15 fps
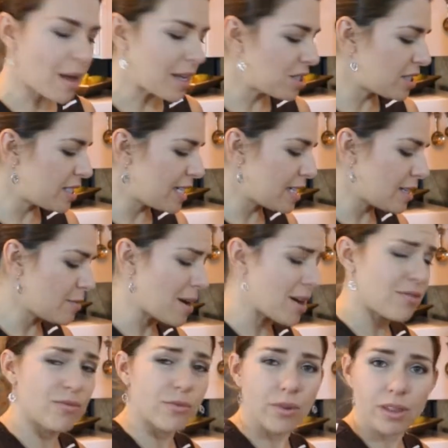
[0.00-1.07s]
I just needed
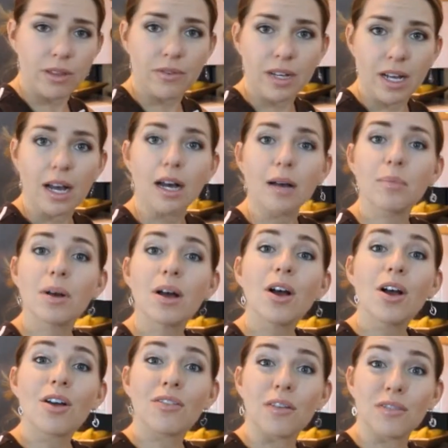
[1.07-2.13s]
about 1/4 of a cup
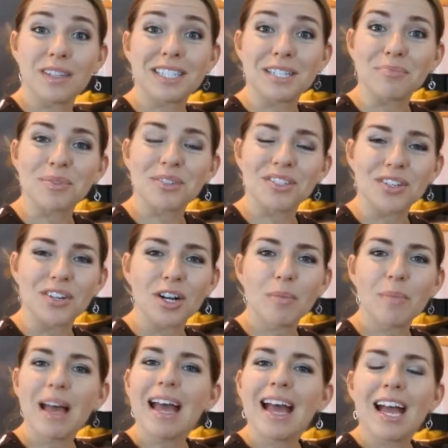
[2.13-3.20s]
of the simple syrup.